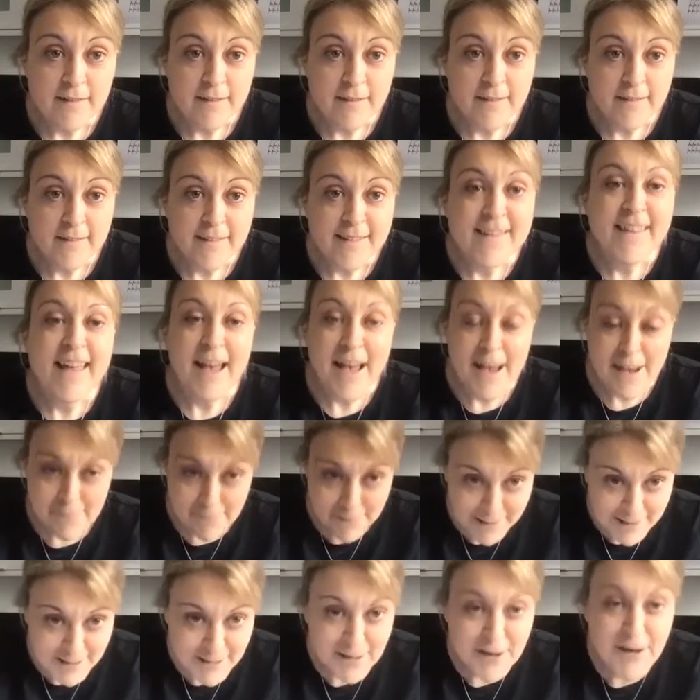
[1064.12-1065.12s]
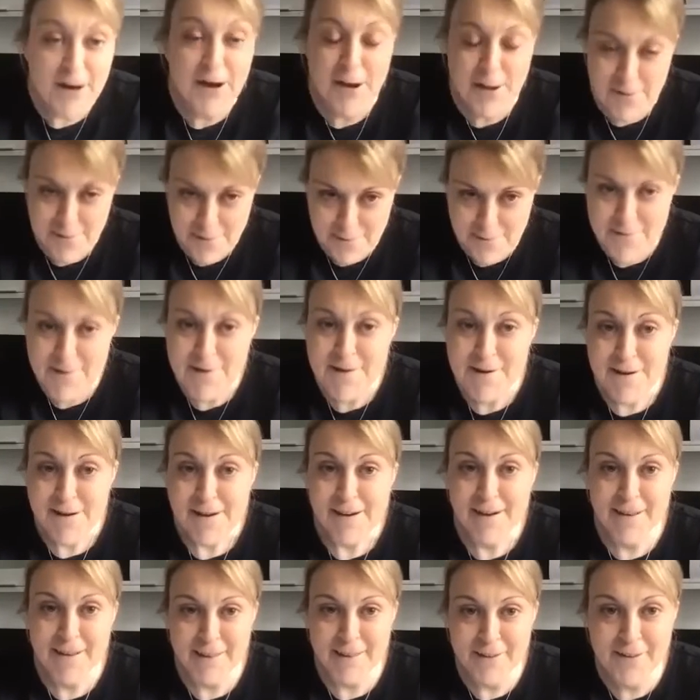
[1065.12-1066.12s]
There we go,
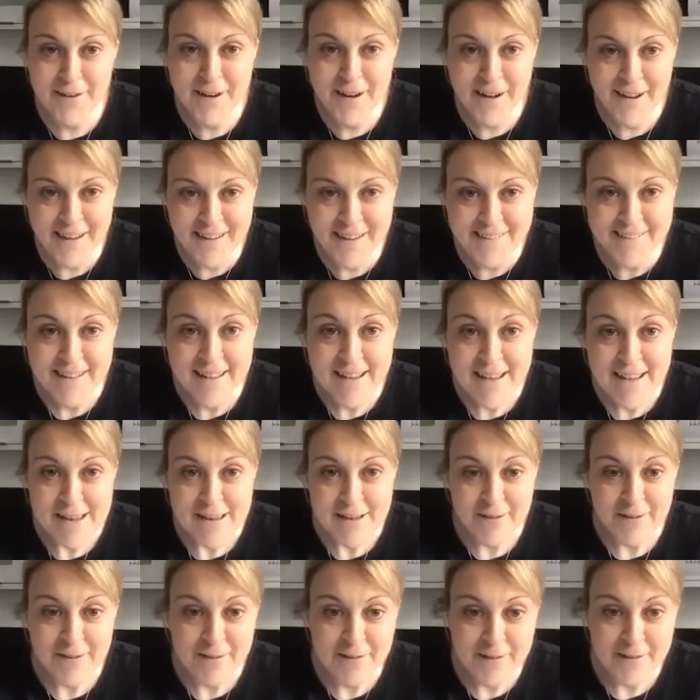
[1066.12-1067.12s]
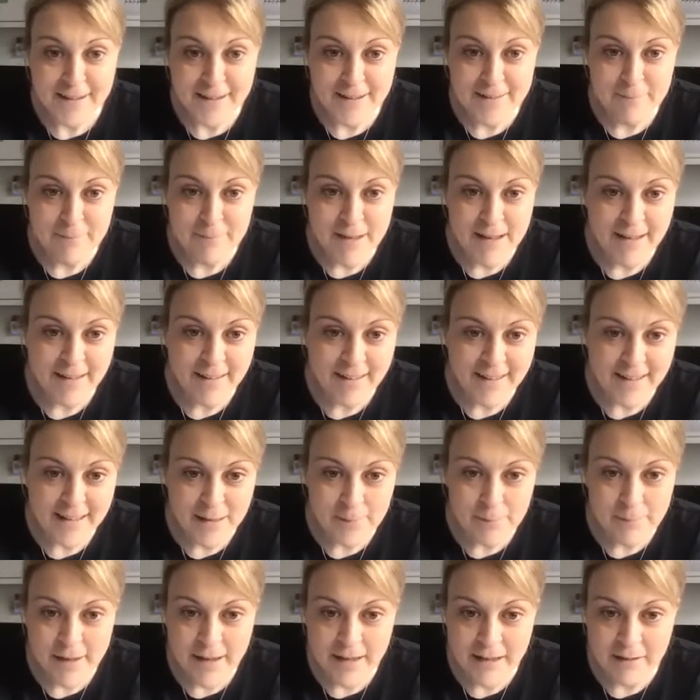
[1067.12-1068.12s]
otherwise you'll look a bit like
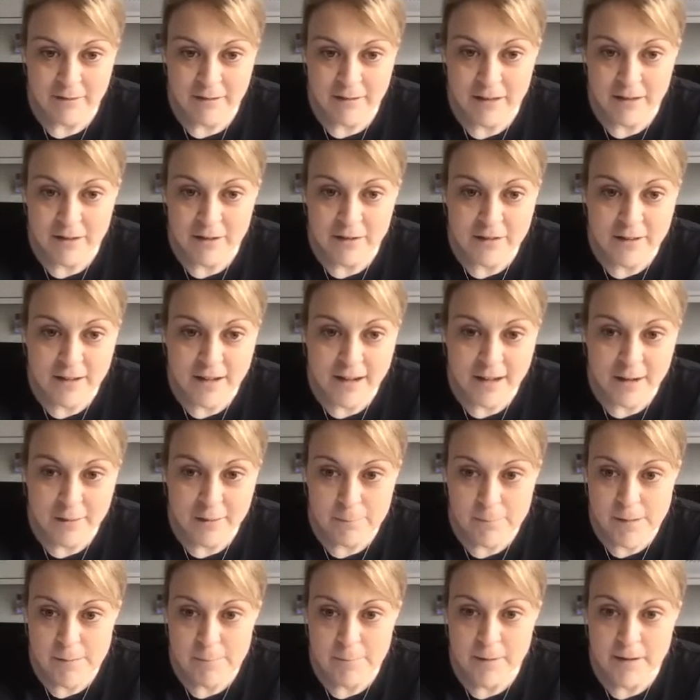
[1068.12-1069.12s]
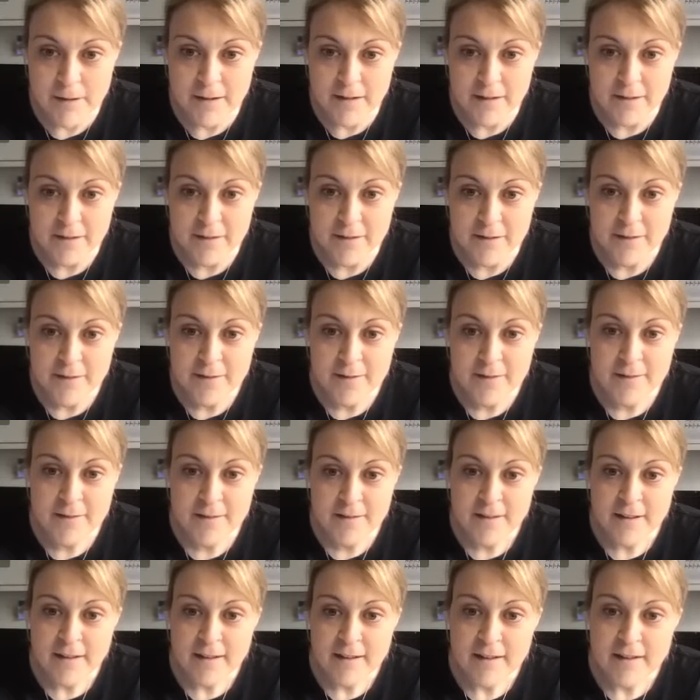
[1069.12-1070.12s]
a penguin. Good girl, Pippa.
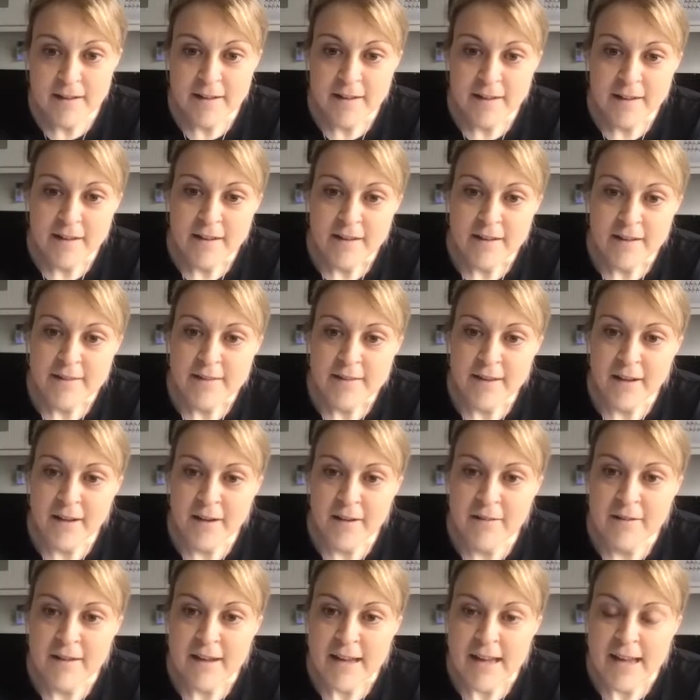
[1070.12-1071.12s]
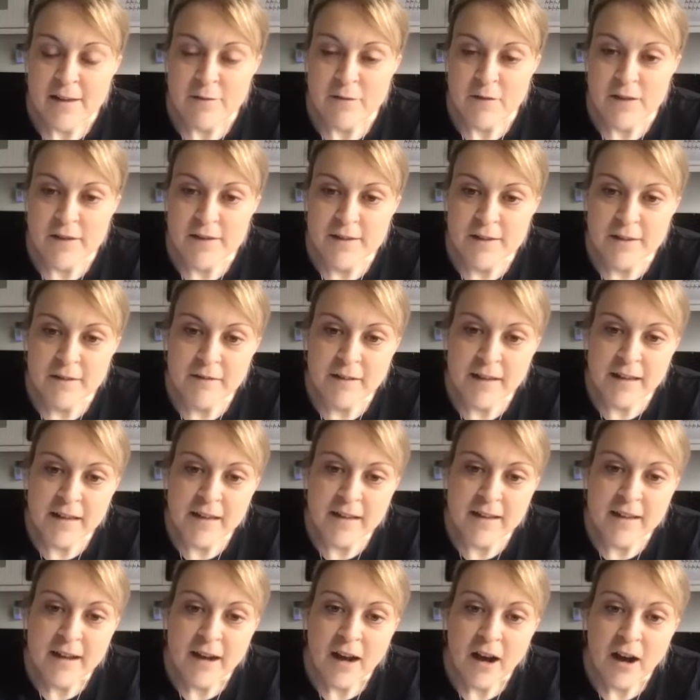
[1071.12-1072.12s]
So if you're
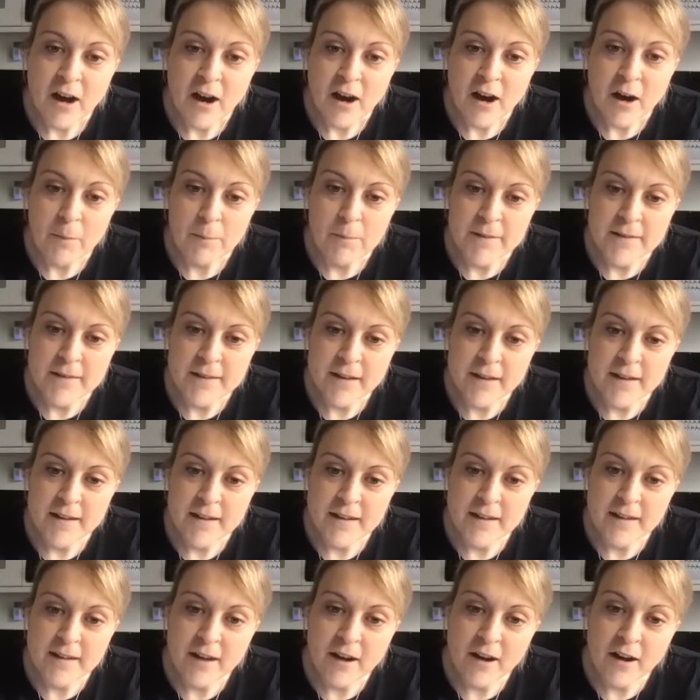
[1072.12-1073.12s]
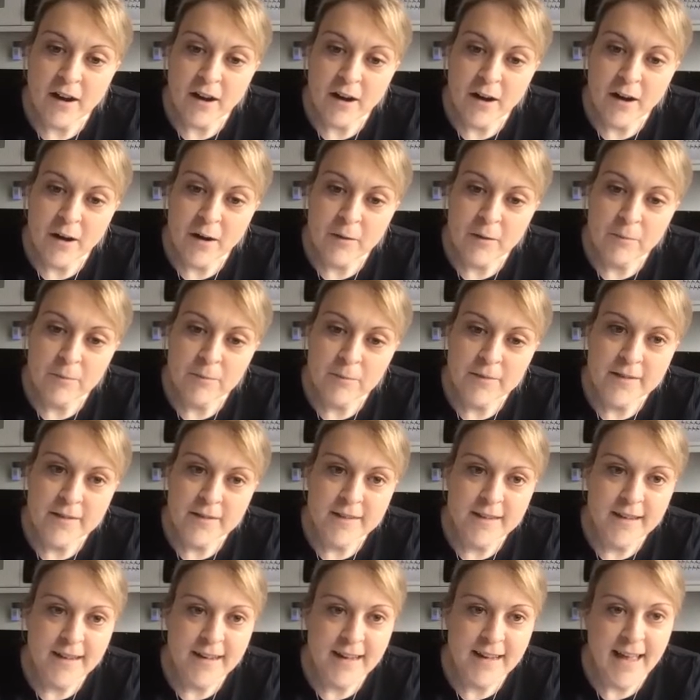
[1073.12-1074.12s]
doing opposite arms
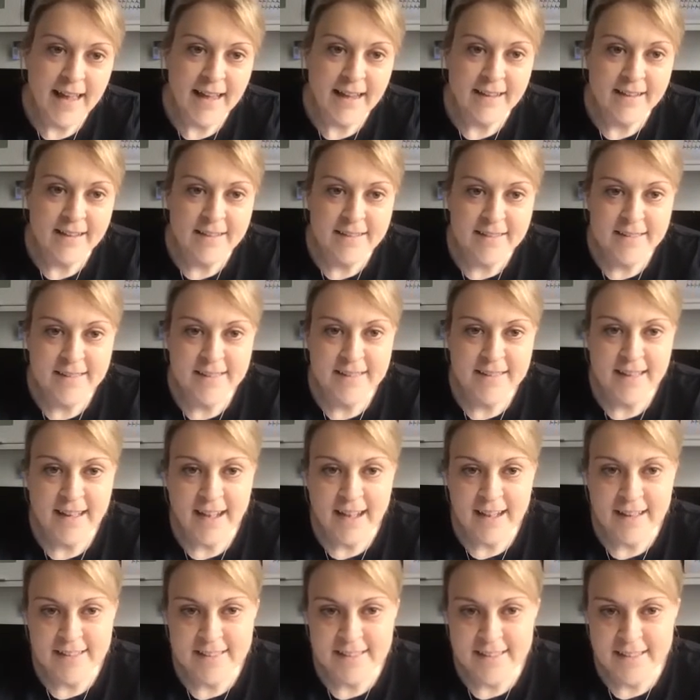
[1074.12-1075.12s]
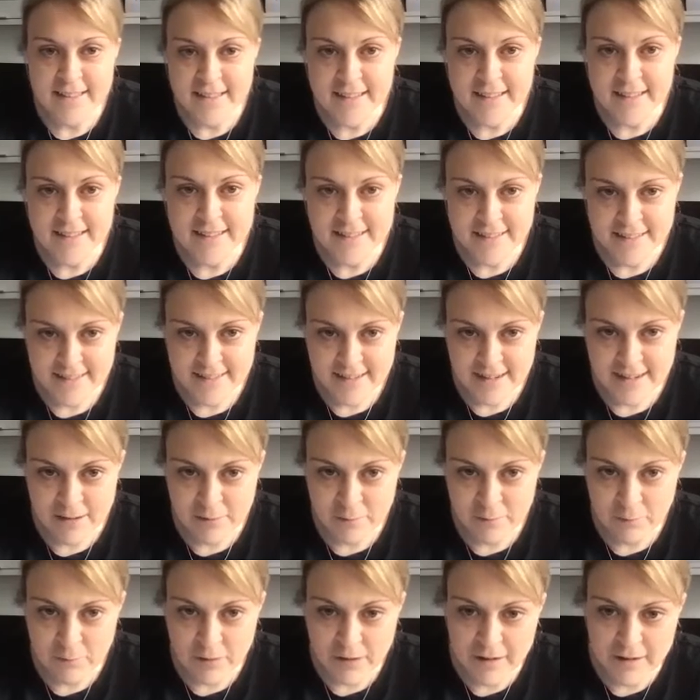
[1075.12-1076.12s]
to legs, that's it,
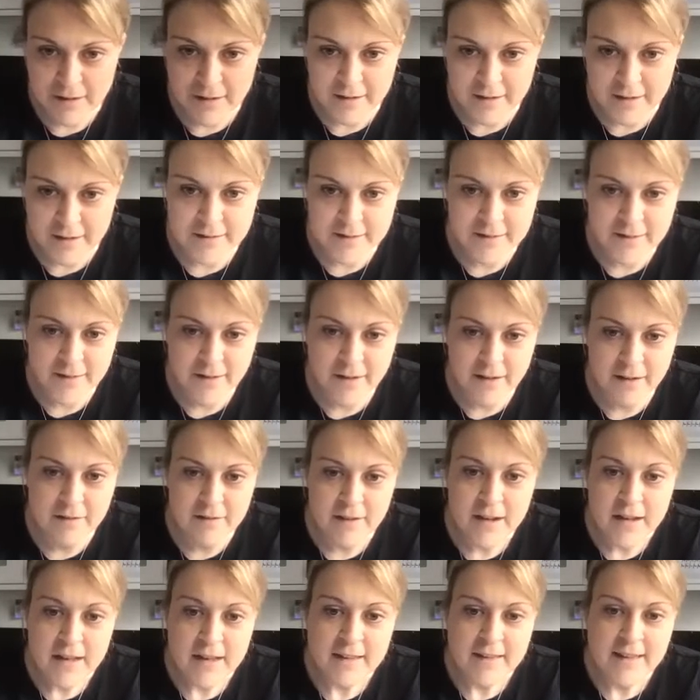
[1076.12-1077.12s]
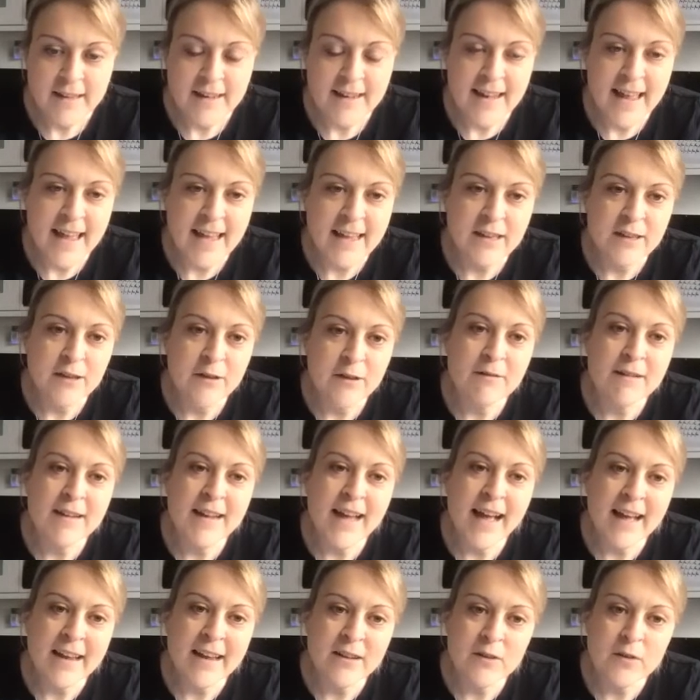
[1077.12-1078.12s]
it works. So the leg you
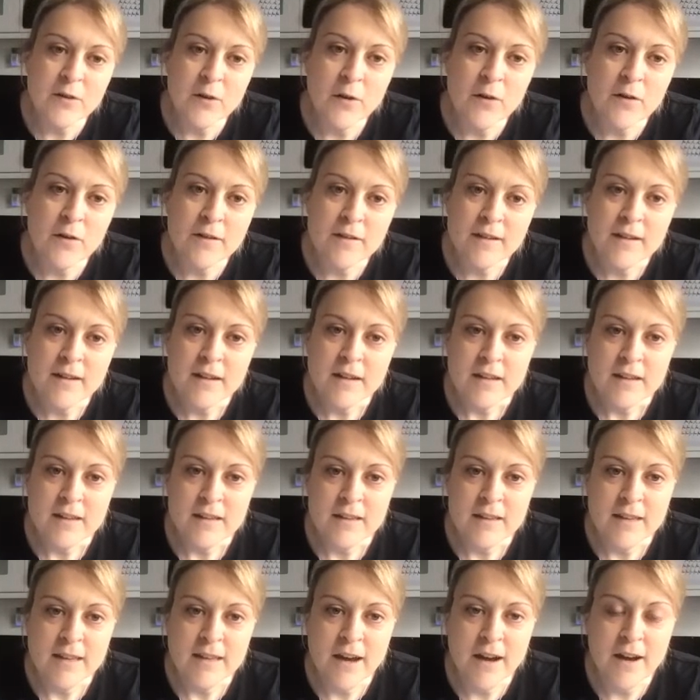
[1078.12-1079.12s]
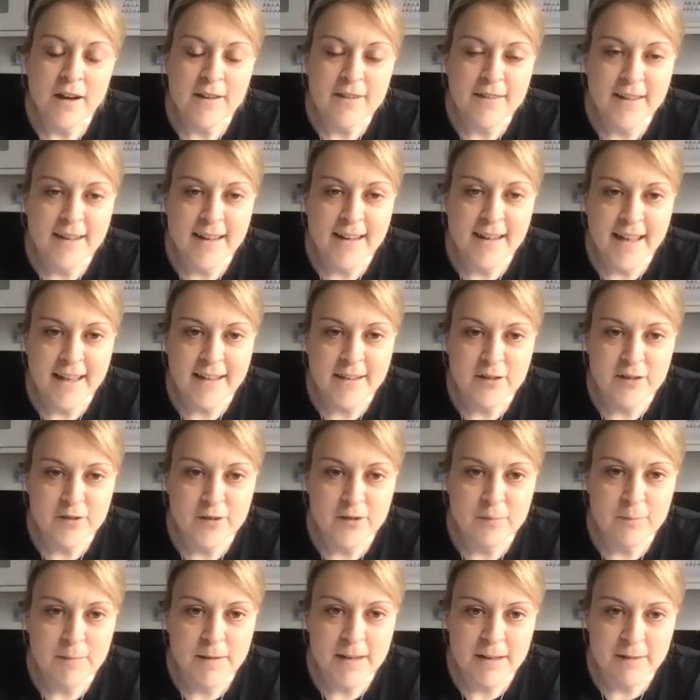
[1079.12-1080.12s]
land on, the other leg
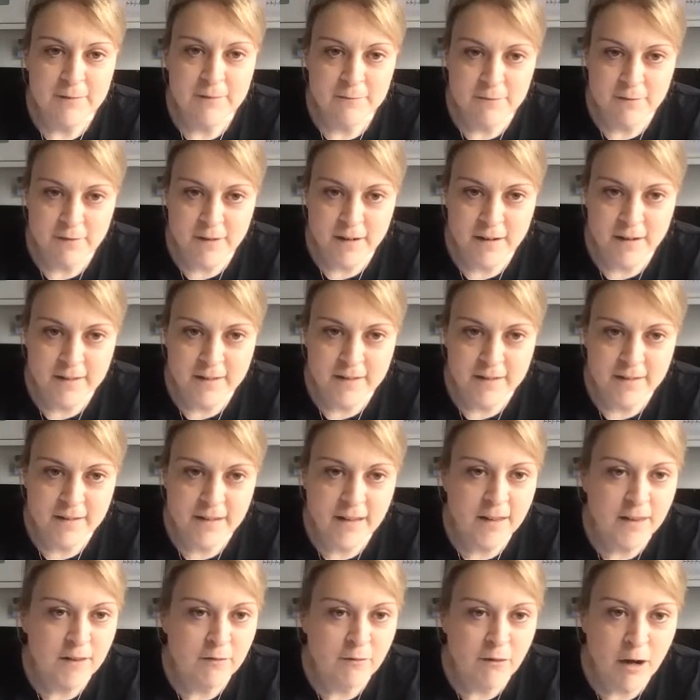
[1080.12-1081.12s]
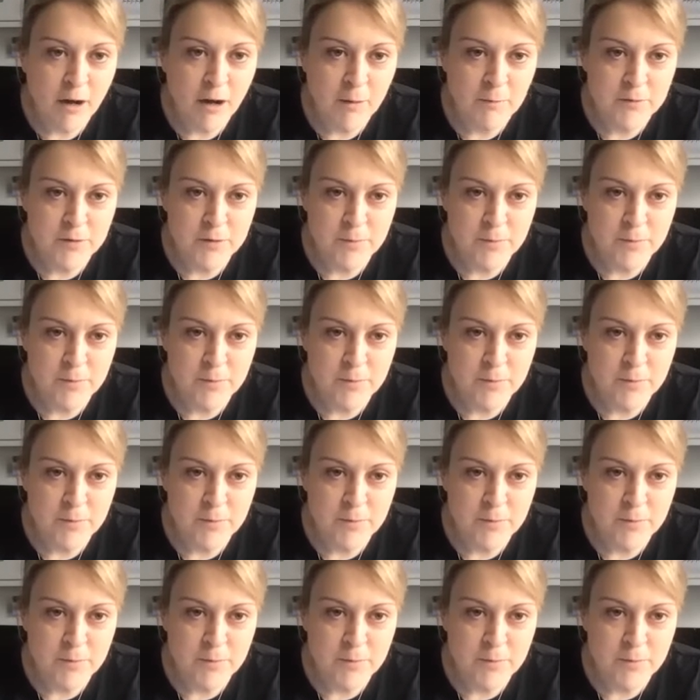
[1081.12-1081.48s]
should be in front, the other arm should